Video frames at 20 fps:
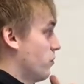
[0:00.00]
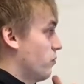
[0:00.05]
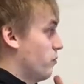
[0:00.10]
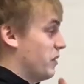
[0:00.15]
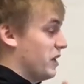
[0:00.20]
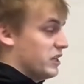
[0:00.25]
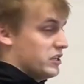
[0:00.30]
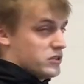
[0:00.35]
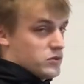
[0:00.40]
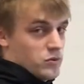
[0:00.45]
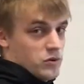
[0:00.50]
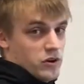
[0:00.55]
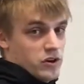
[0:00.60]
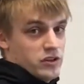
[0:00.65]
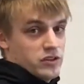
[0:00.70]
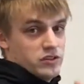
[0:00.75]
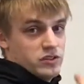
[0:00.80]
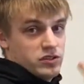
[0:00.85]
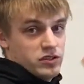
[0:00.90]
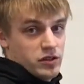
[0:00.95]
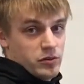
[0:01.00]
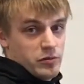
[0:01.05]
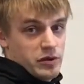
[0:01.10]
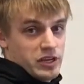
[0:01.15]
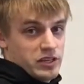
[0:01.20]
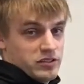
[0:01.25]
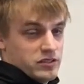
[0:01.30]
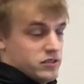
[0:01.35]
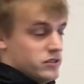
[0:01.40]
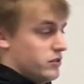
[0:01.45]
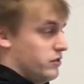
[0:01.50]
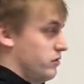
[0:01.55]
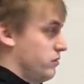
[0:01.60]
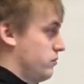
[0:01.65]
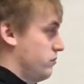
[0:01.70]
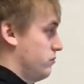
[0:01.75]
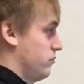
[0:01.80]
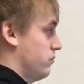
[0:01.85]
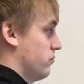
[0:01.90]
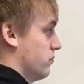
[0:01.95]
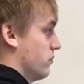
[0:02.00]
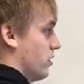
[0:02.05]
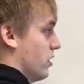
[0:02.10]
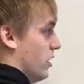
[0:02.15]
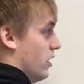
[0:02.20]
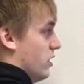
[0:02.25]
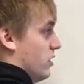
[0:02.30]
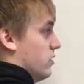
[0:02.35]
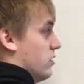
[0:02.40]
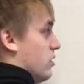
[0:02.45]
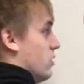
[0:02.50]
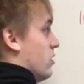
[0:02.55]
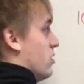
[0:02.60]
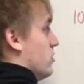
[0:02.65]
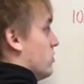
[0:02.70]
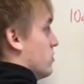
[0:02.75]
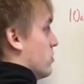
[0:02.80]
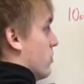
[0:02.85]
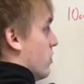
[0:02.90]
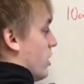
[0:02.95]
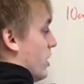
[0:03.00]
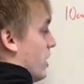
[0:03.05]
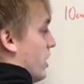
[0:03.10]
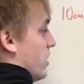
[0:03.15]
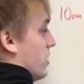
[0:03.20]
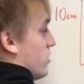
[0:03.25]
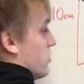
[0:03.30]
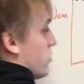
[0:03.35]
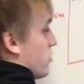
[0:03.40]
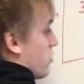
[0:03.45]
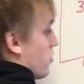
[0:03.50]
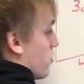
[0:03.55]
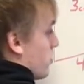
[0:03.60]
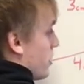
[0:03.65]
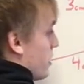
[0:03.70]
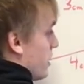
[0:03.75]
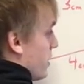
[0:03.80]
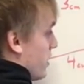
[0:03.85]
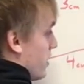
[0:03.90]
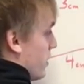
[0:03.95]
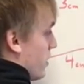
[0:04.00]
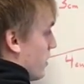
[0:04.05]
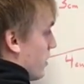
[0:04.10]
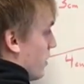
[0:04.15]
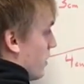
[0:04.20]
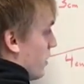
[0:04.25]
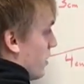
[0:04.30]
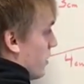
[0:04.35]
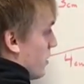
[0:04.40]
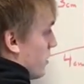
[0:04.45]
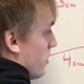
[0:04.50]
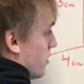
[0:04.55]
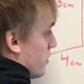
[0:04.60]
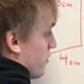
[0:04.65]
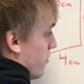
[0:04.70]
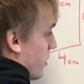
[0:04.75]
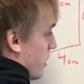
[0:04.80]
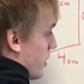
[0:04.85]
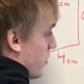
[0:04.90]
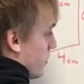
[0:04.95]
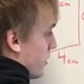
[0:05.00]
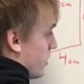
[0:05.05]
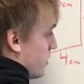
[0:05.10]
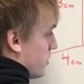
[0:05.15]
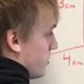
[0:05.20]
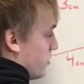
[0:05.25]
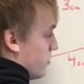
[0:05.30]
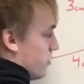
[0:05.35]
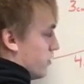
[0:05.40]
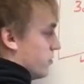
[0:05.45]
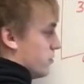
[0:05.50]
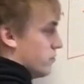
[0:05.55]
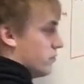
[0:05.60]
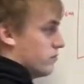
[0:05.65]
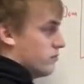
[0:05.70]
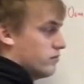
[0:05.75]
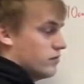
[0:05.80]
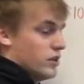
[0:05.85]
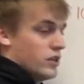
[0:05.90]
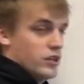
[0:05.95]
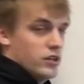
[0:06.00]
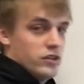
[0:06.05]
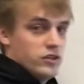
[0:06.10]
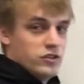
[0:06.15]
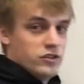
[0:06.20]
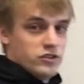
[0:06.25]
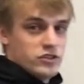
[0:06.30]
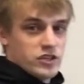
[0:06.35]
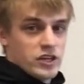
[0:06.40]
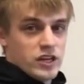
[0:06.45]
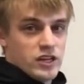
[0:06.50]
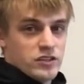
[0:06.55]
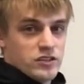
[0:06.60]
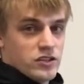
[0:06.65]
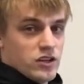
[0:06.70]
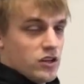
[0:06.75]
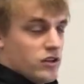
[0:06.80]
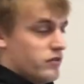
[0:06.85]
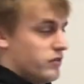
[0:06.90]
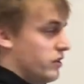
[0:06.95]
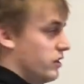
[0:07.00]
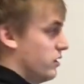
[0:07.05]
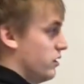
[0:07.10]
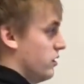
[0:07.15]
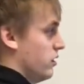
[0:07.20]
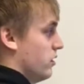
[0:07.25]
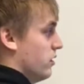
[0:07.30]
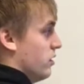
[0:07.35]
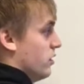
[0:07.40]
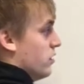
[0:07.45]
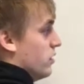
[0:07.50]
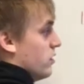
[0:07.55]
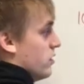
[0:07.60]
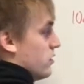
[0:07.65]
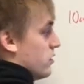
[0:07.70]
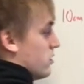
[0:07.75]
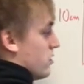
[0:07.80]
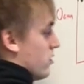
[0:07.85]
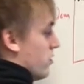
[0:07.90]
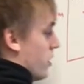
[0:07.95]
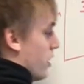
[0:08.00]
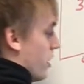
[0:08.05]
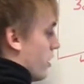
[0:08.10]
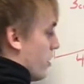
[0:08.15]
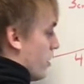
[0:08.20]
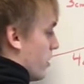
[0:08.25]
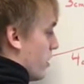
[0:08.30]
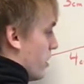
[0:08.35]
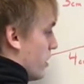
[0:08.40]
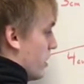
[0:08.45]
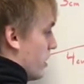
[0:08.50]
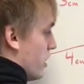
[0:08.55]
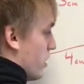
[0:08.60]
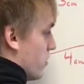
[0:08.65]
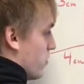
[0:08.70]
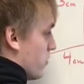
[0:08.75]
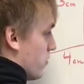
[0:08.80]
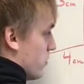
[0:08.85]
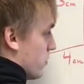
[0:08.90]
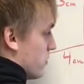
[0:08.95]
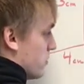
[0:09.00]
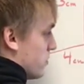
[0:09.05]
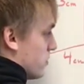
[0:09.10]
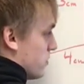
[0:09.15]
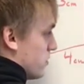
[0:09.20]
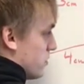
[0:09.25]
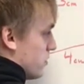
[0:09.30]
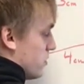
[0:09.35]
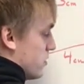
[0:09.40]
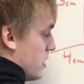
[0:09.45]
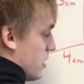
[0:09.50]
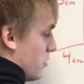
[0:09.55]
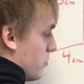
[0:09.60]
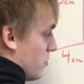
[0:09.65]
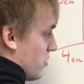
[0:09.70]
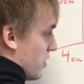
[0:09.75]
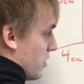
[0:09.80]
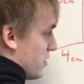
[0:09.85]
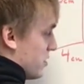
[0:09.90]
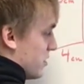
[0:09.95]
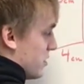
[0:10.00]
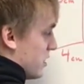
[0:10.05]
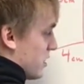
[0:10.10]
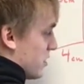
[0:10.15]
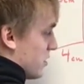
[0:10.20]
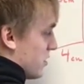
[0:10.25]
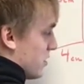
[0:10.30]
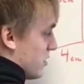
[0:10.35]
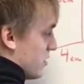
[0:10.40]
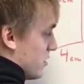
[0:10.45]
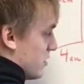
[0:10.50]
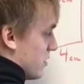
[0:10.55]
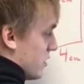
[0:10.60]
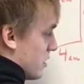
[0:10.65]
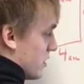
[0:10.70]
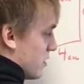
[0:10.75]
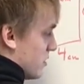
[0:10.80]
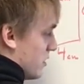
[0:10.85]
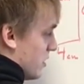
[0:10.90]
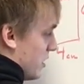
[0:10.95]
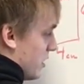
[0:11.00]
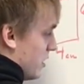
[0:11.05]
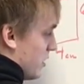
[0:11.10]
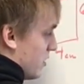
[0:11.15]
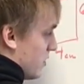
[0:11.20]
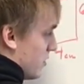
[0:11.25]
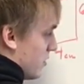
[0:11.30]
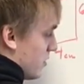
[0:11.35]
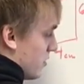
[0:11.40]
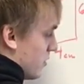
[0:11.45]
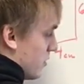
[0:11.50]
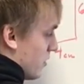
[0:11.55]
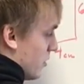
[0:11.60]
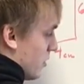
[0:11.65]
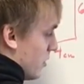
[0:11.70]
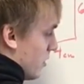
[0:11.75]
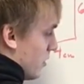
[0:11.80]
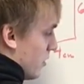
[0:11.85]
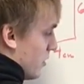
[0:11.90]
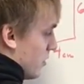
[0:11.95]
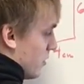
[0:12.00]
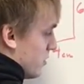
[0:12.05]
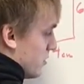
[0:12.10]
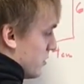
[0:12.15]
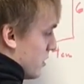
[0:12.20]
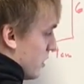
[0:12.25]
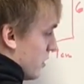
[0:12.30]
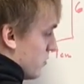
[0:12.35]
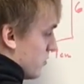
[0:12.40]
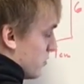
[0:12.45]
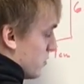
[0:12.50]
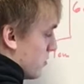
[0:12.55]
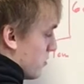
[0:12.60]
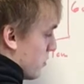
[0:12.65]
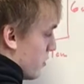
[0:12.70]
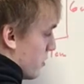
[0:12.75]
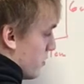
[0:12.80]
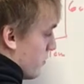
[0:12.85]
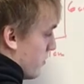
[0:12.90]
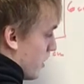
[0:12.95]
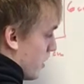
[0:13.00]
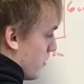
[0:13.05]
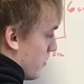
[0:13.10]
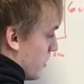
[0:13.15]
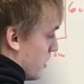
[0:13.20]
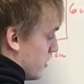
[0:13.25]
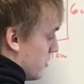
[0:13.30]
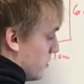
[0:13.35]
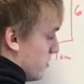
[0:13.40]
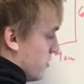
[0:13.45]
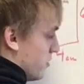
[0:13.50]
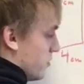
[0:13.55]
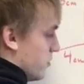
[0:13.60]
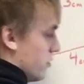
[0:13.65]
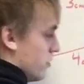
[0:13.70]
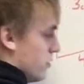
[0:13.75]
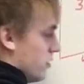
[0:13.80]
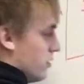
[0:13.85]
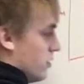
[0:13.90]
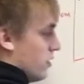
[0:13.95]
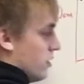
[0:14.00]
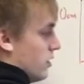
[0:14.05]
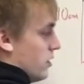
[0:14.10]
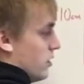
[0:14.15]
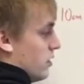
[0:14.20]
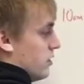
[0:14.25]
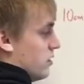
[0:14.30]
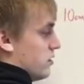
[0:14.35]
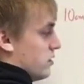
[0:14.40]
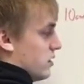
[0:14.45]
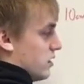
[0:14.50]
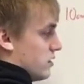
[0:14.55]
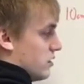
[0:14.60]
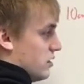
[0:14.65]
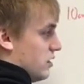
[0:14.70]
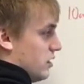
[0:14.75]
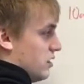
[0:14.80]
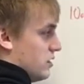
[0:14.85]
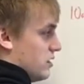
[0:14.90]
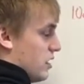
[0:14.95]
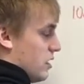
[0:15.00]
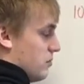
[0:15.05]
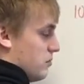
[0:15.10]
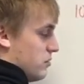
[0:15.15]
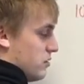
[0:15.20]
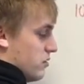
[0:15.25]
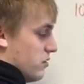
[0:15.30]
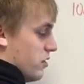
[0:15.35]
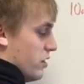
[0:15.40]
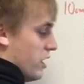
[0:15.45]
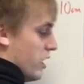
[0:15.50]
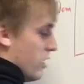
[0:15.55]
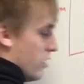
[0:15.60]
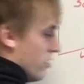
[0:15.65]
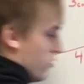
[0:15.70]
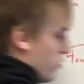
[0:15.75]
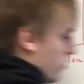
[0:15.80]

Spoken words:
base 1 to the base 2. Okay, so the height is 3 divided by 2, and then you just got to solve it. So area equals 10 plus 6 is 16 times 3 divided by 2. 16 times 3, I don't